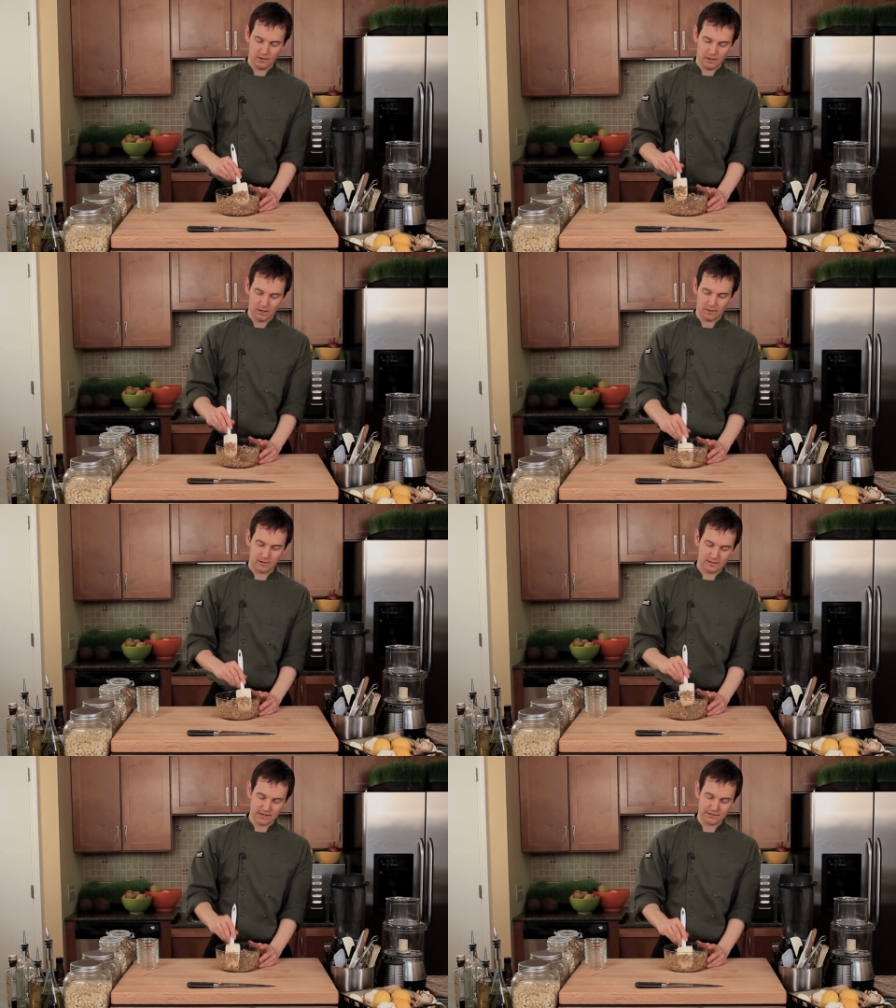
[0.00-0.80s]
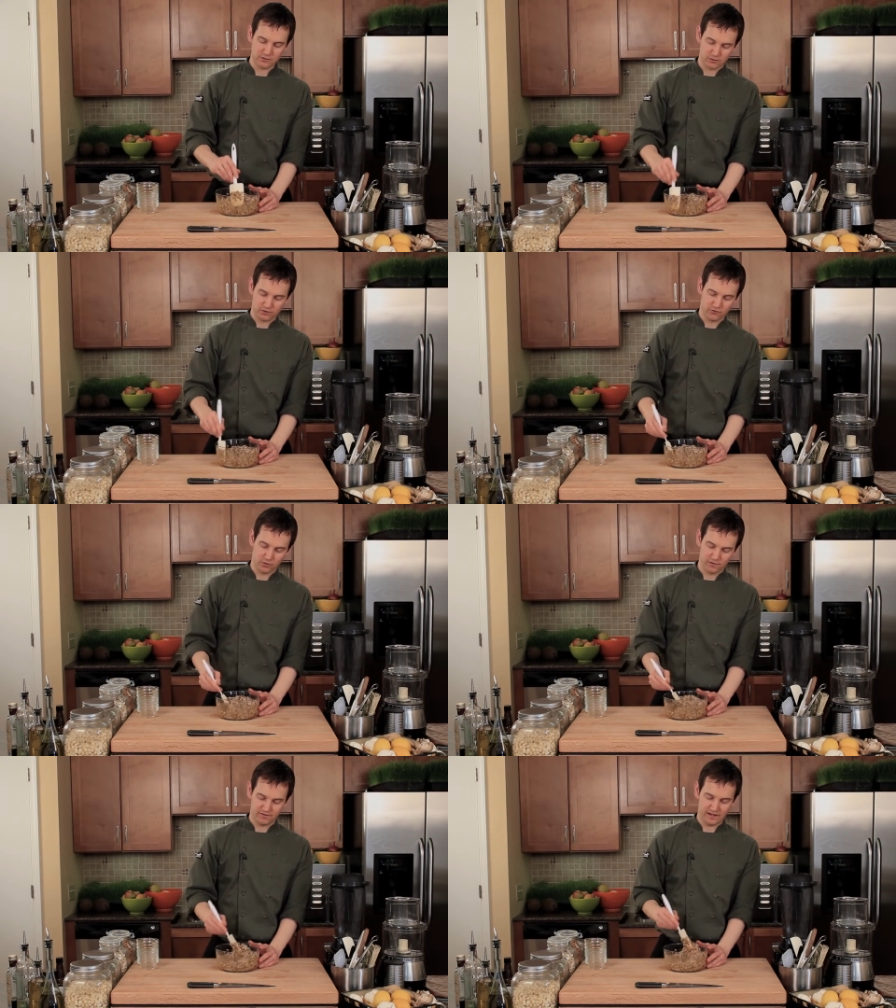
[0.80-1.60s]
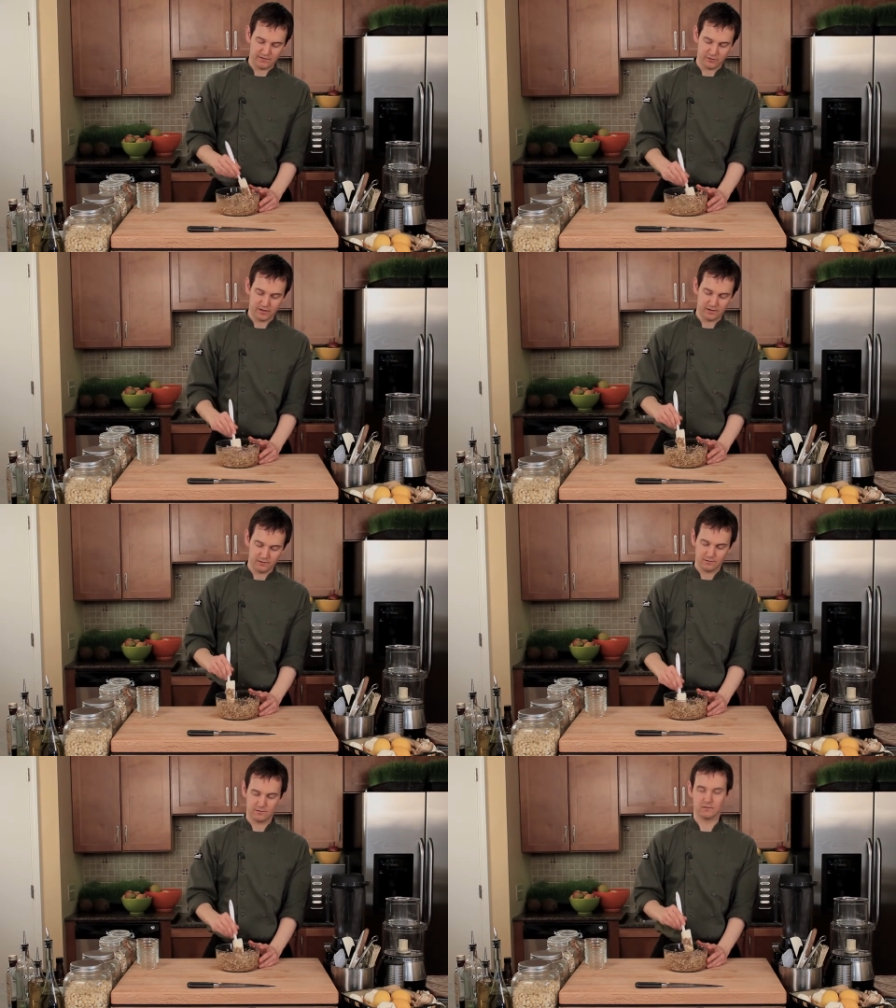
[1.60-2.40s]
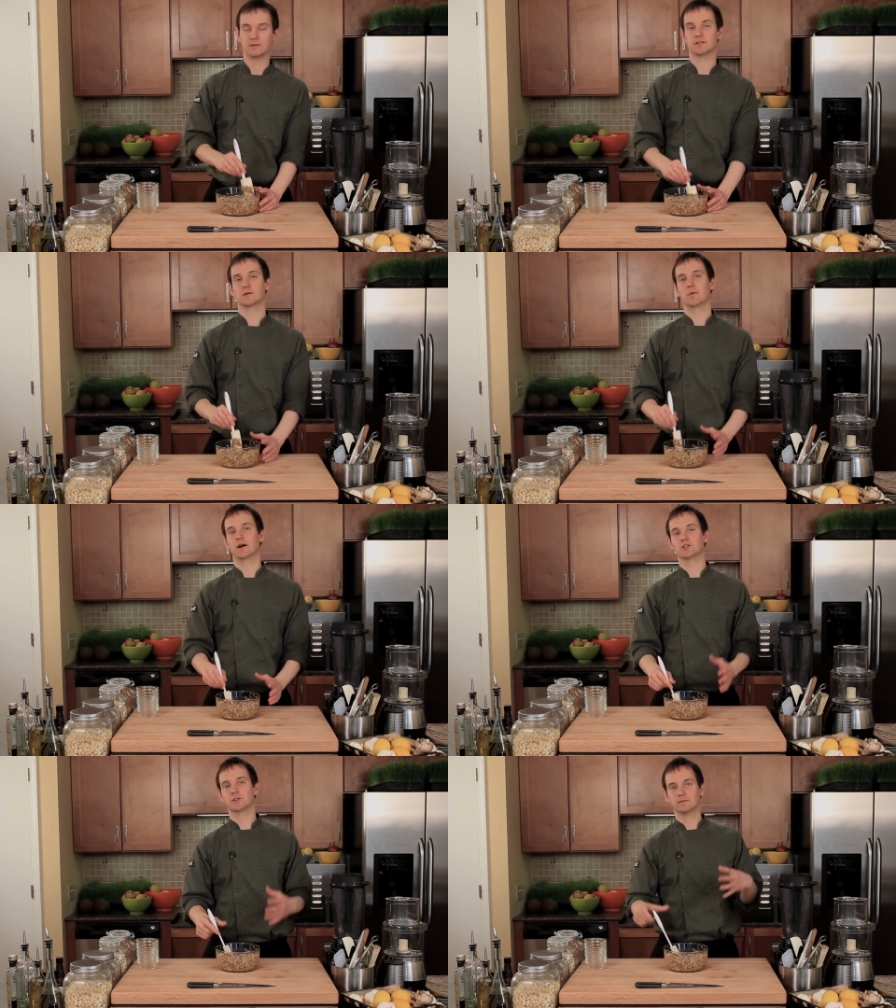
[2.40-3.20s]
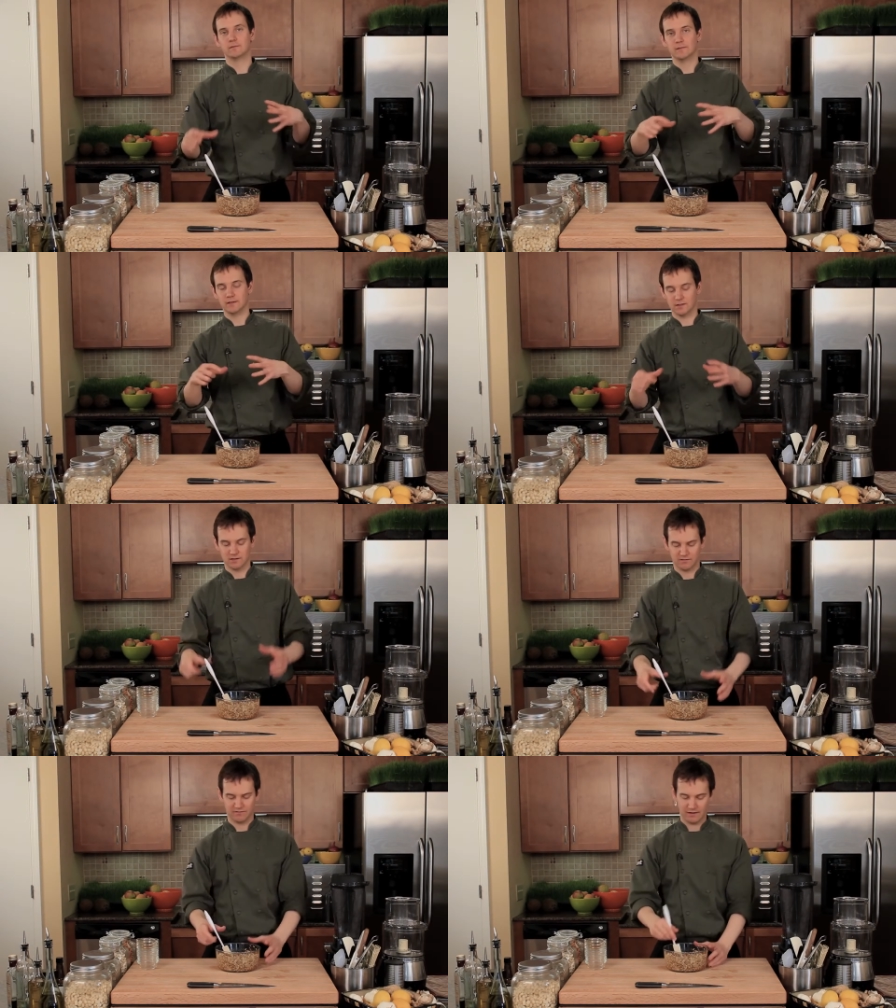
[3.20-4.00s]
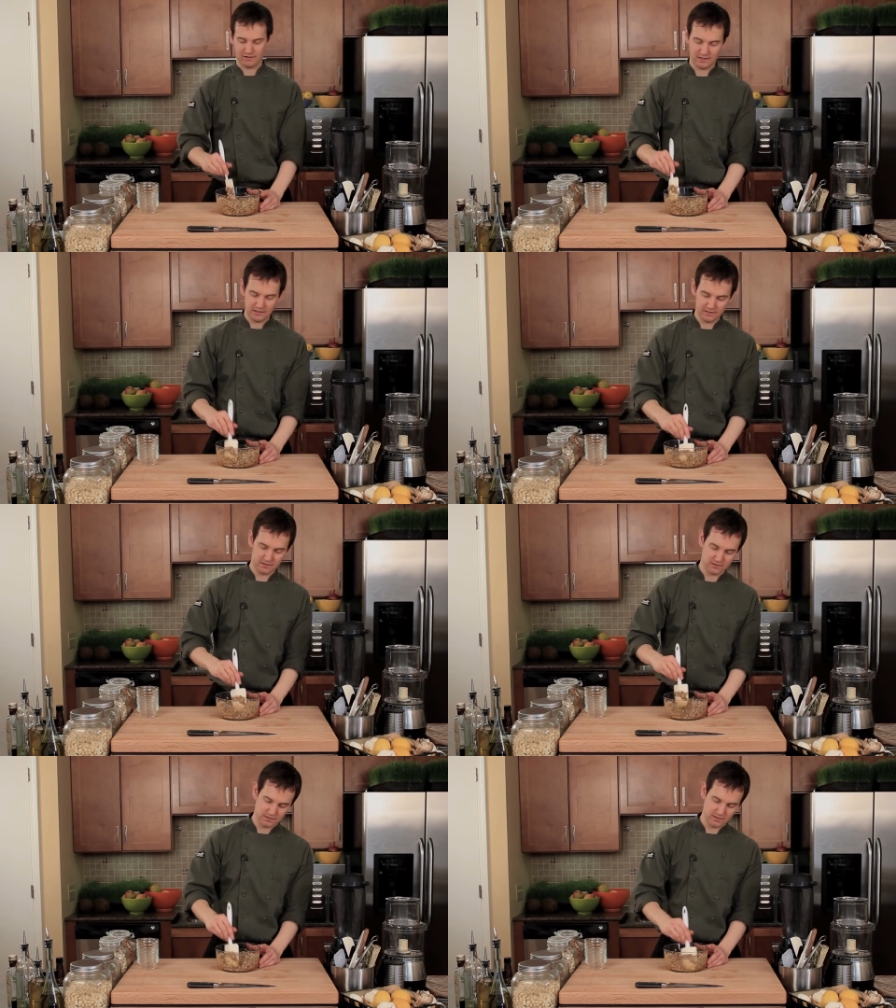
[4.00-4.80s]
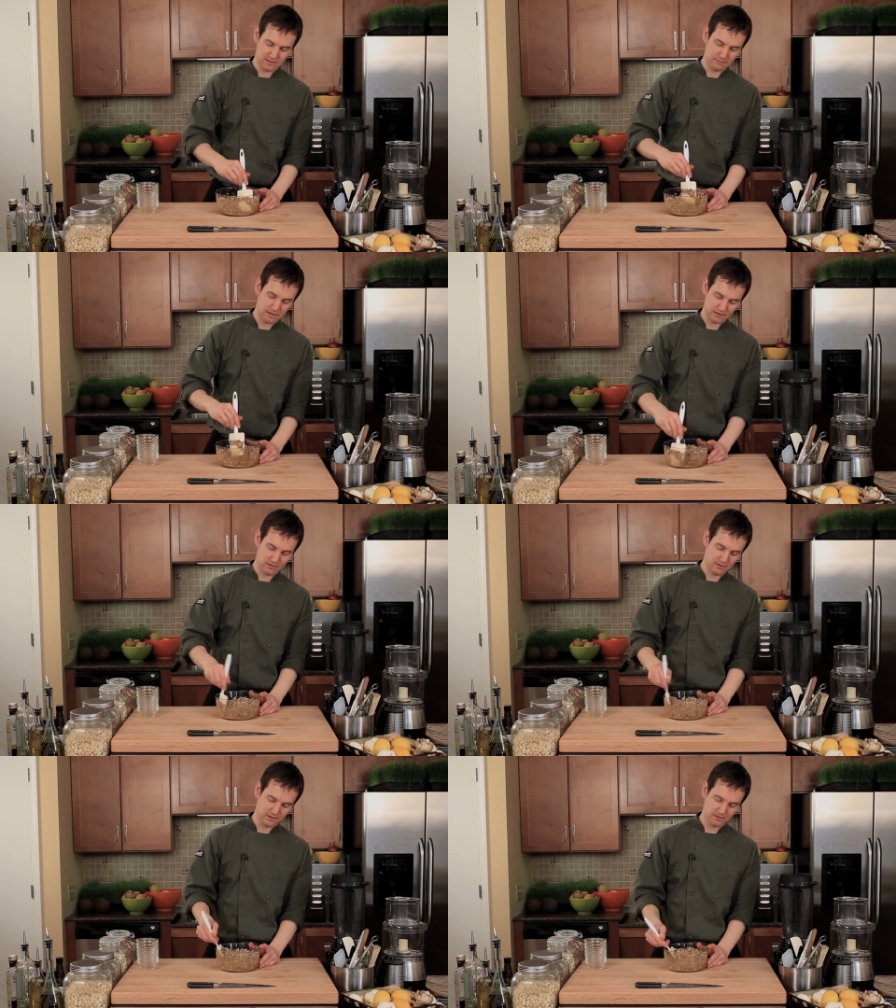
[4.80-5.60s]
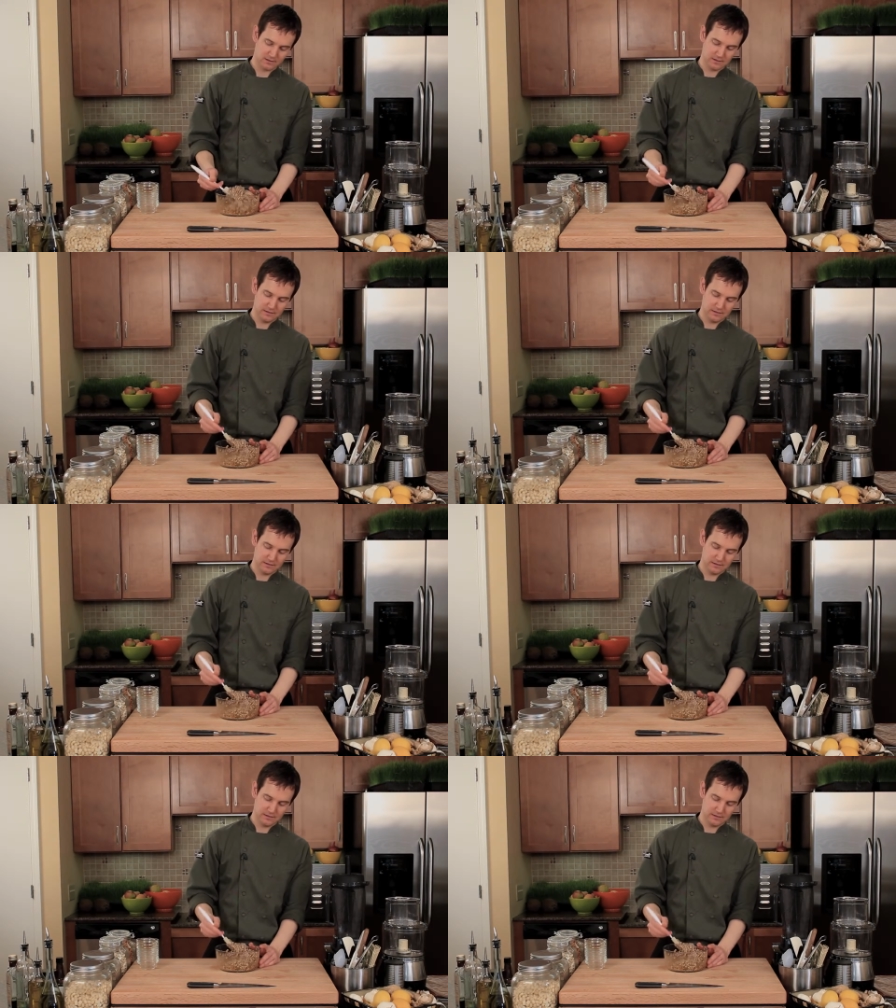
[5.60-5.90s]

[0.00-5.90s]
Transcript: it tends not to draw the flavour in so much into the sunflower seeds as this method does.